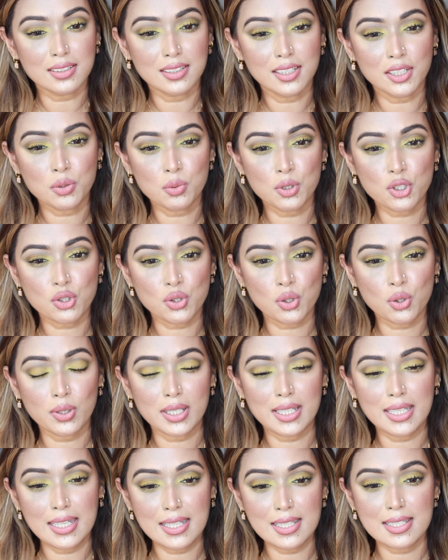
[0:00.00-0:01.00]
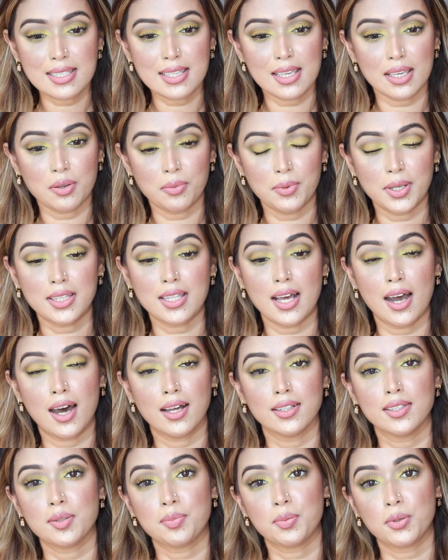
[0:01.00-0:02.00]
It was so easy with
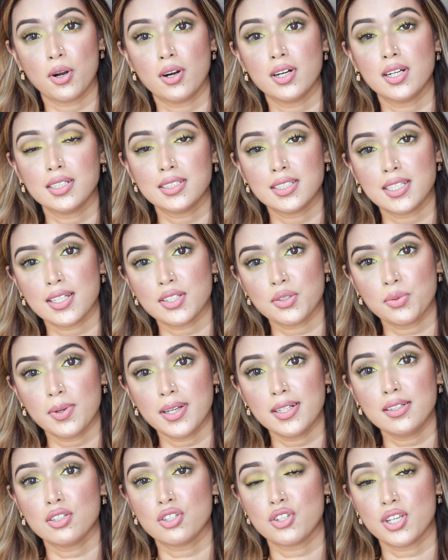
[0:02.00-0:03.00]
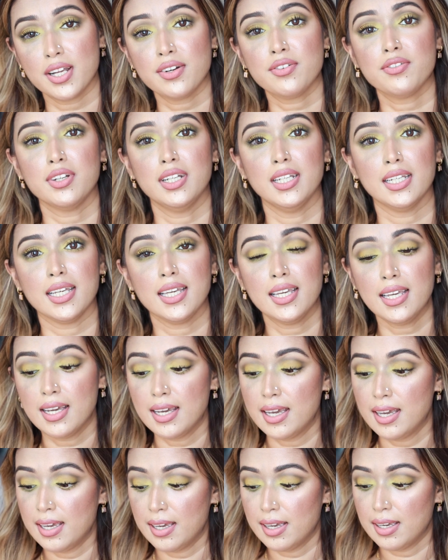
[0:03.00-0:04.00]
other products as well. Generally,
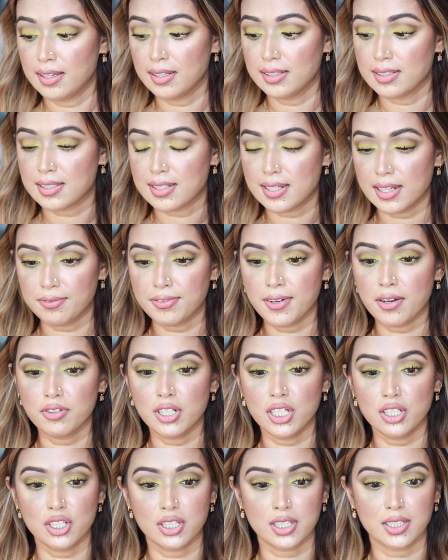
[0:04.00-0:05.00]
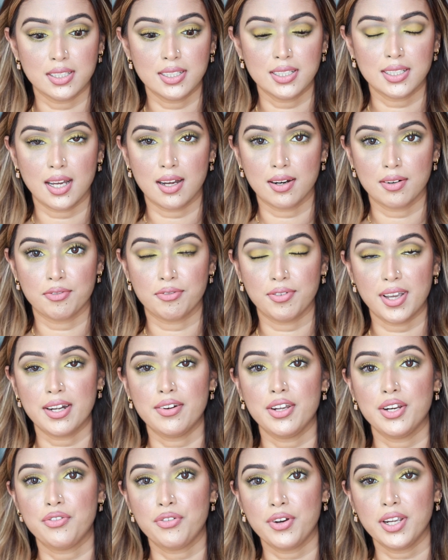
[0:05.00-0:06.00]
stick foundations are
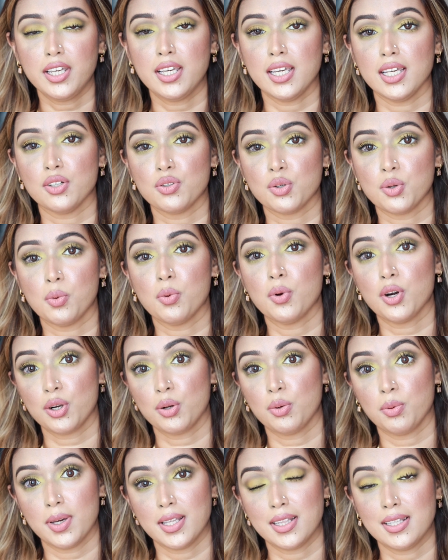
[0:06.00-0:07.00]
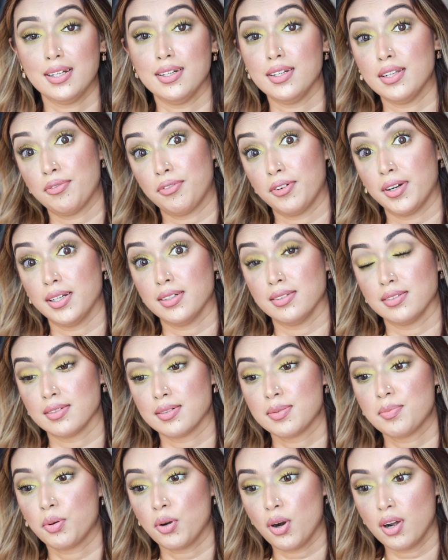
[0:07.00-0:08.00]
very tricky to work with
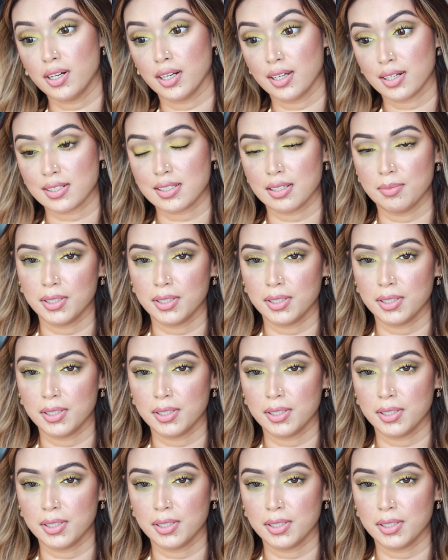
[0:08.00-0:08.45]
different products.